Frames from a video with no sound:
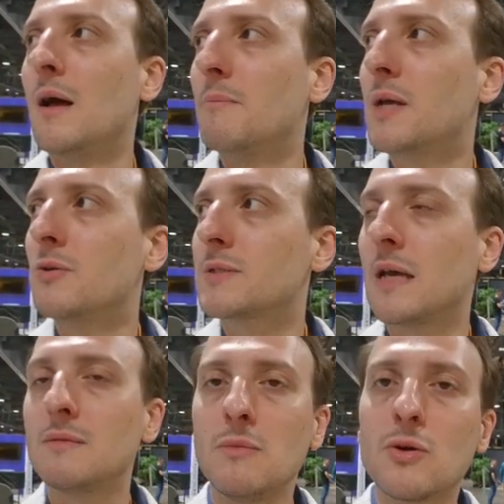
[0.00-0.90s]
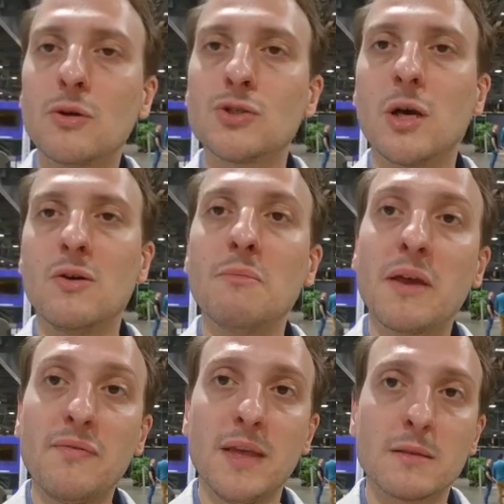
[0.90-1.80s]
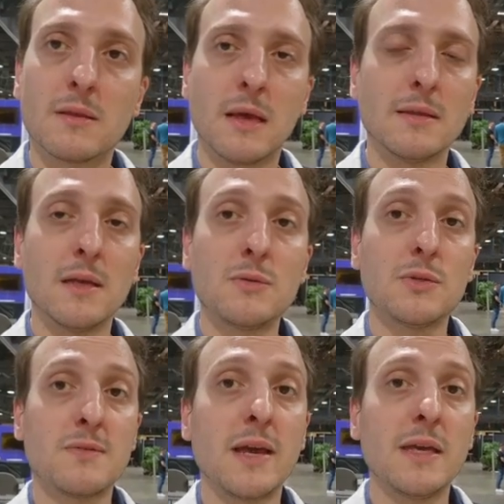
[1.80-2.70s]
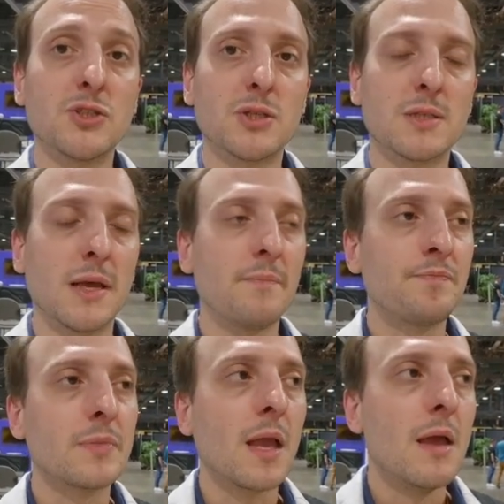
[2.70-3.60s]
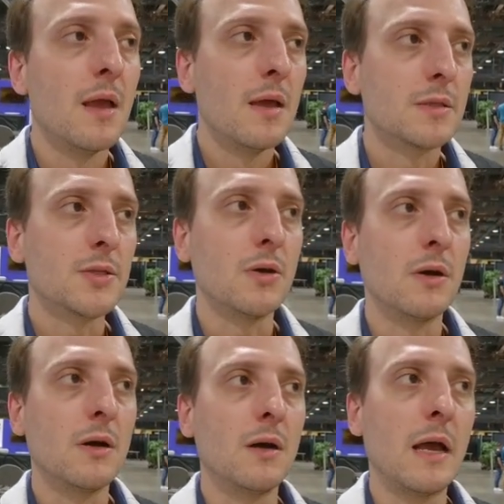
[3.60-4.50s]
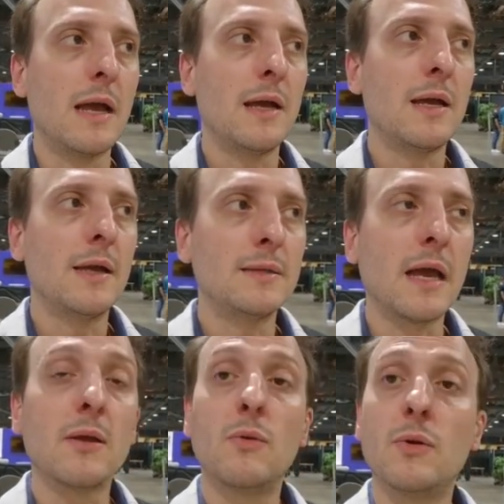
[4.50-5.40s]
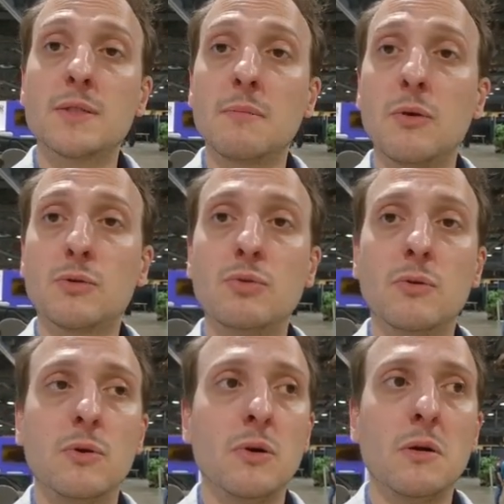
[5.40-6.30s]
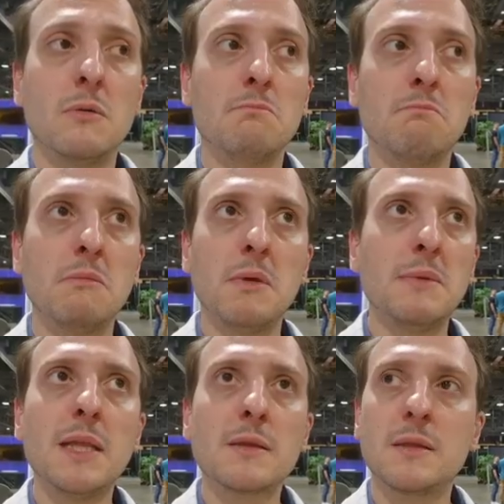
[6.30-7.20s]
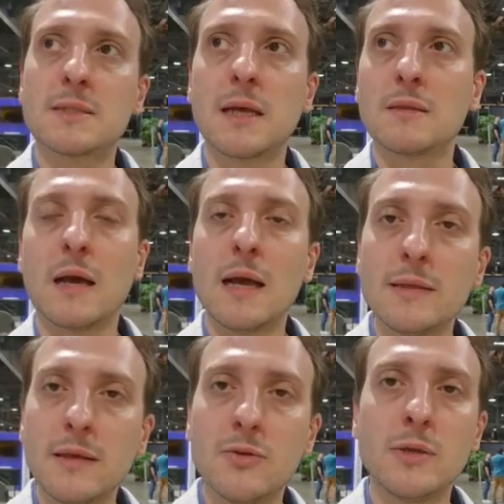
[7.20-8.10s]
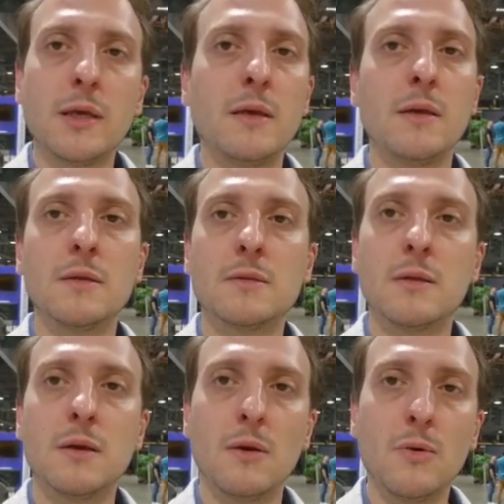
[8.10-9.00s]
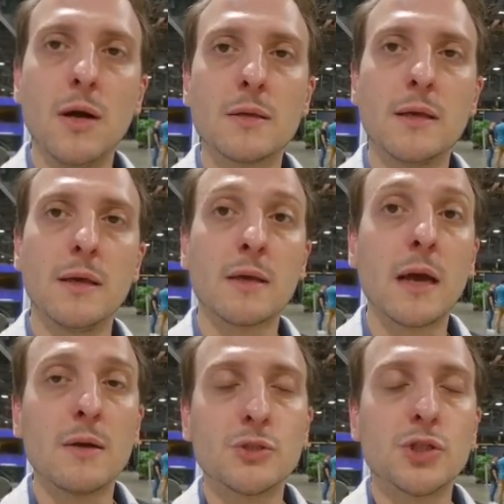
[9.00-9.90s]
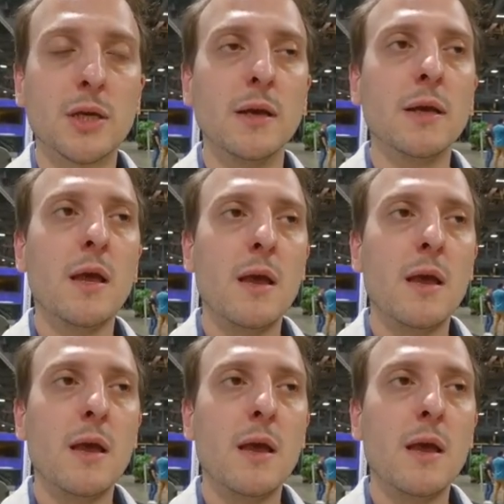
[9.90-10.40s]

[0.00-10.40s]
because I had more control on my feet. And that was very interesting. So, and I was able to immediately start running on it, walking, crouching.